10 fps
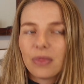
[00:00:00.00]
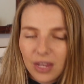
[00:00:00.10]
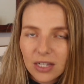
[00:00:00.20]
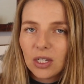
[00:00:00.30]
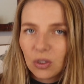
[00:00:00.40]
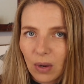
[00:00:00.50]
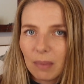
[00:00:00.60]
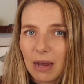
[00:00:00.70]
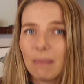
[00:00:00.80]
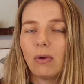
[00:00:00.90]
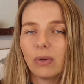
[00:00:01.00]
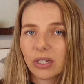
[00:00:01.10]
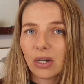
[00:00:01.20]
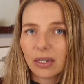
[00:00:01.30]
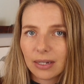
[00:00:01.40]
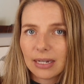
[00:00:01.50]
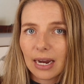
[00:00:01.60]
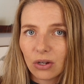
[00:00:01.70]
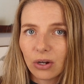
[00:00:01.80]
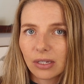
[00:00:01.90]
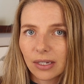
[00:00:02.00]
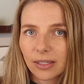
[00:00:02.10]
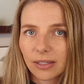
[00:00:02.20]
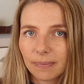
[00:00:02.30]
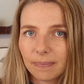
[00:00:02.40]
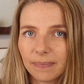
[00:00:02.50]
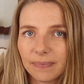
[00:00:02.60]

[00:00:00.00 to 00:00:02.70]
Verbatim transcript: this is when people will start to take notice